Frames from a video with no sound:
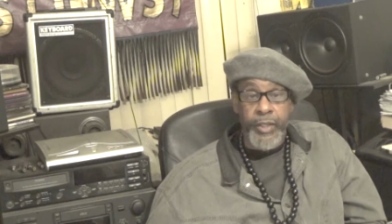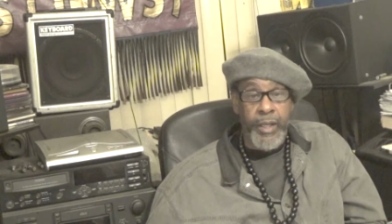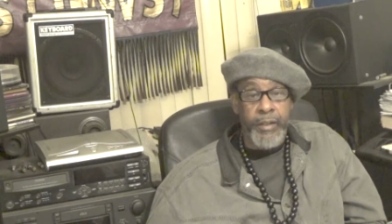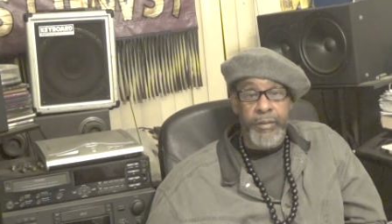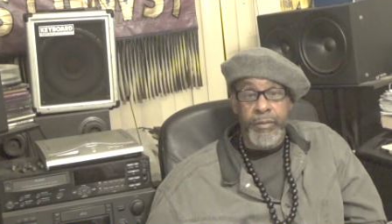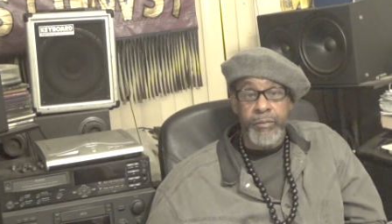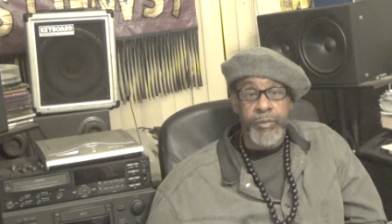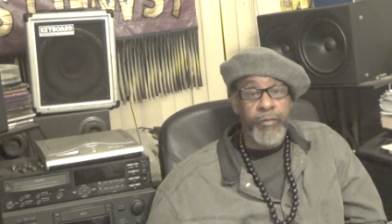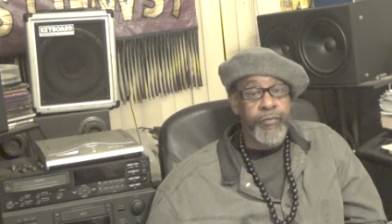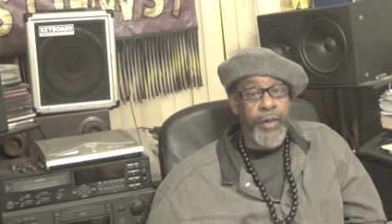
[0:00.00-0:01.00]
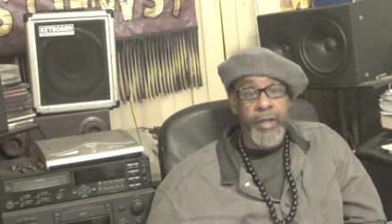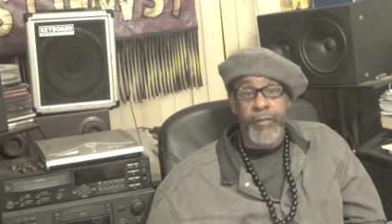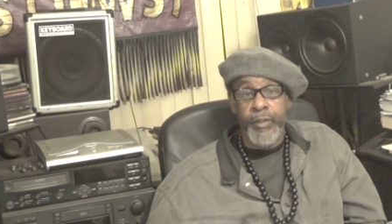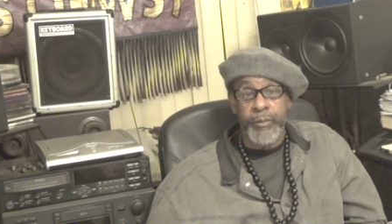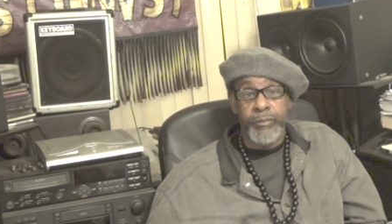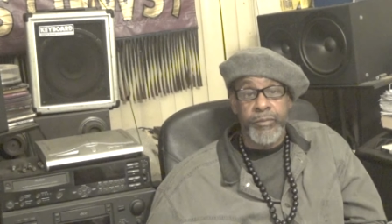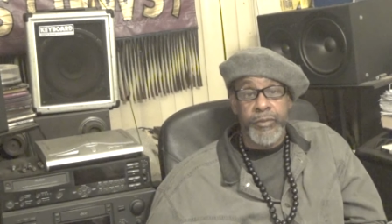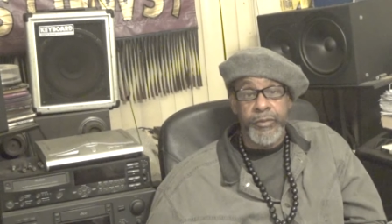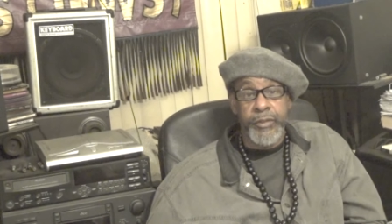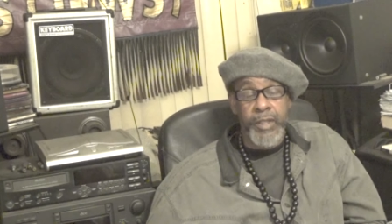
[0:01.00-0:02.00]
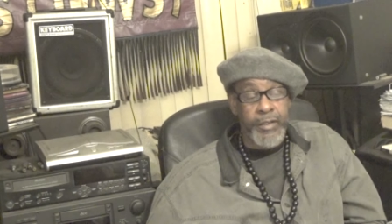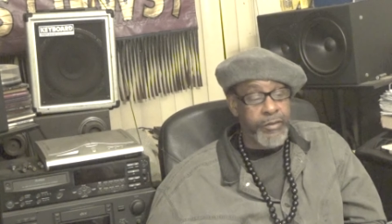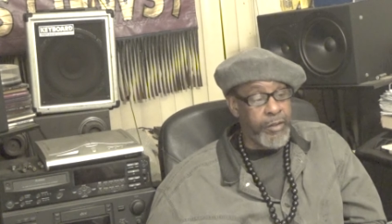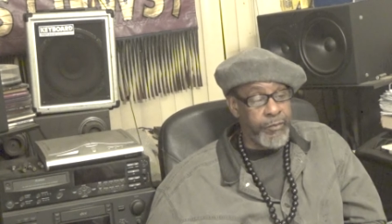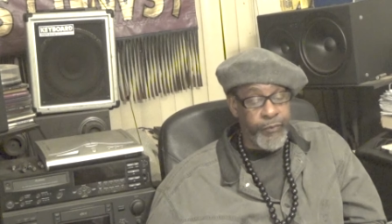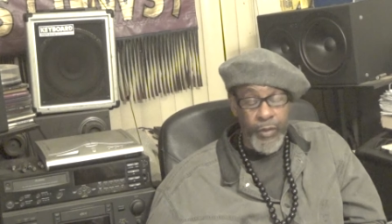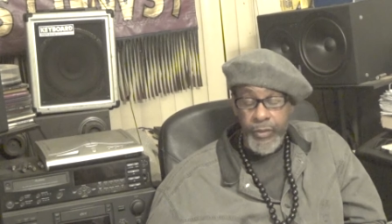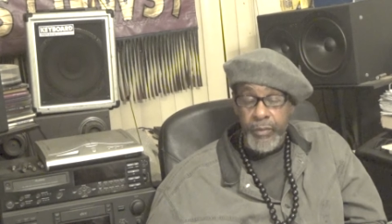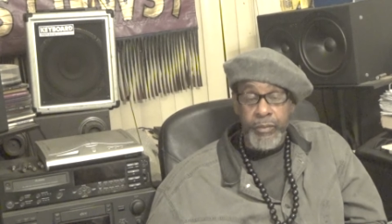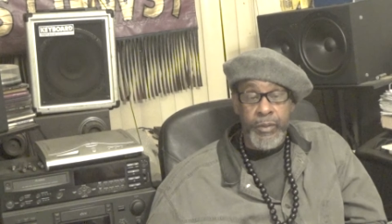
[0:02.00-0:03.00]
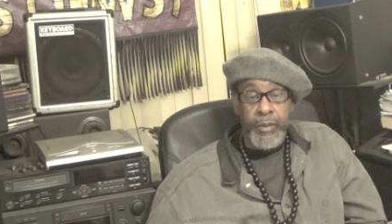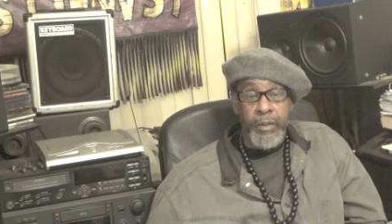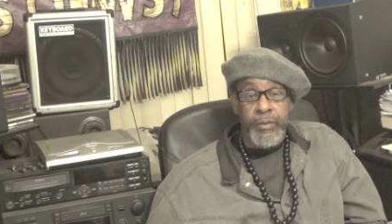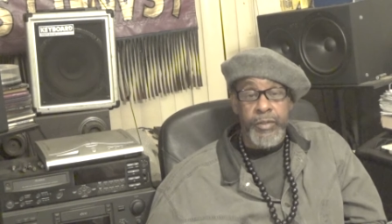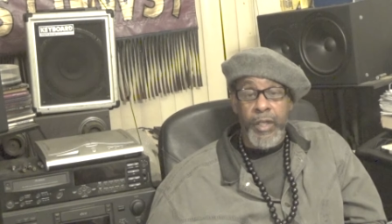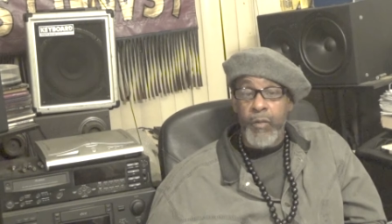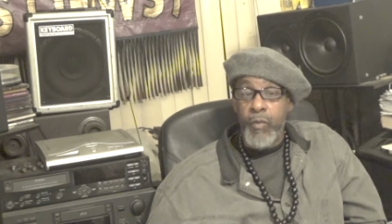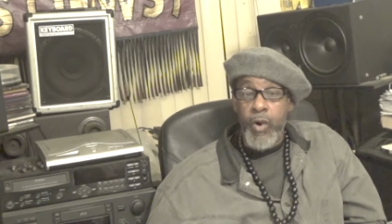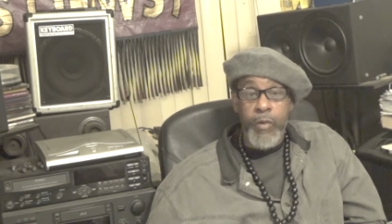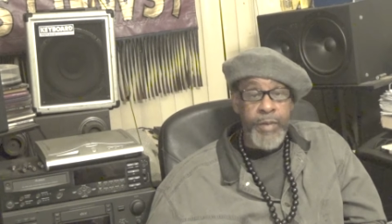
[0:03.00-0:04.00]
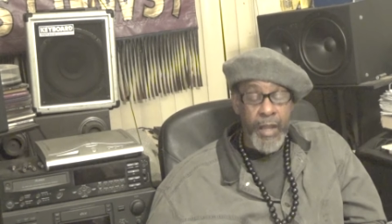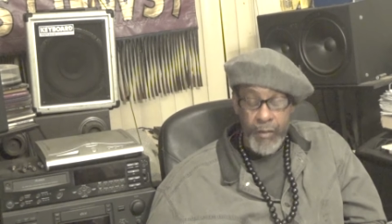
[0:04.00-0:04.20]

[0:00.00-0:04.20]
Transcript: High. Be afraid of him. You got something for you. Say, the worm not